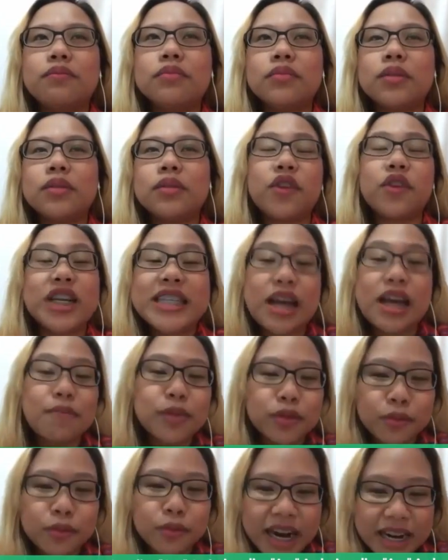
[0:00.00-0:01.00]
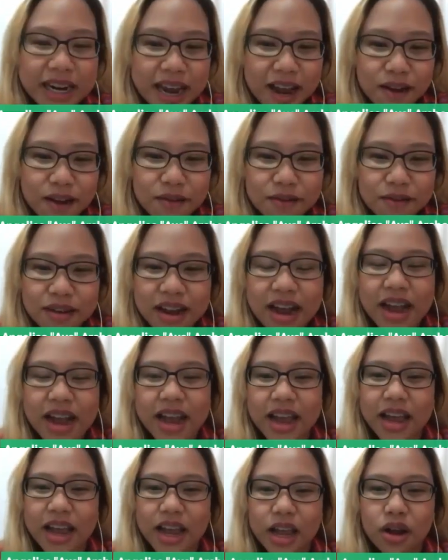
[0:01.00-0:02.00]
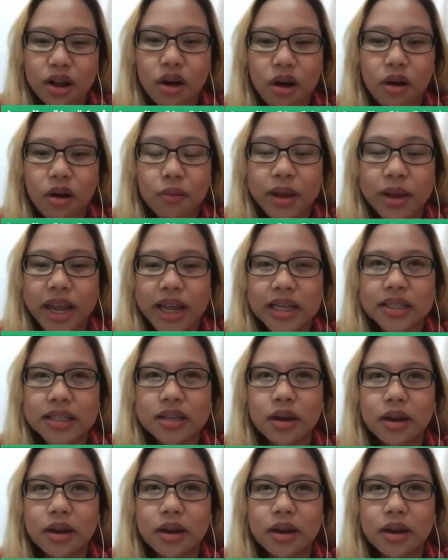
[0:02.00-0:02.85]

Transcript: For example, right now, I always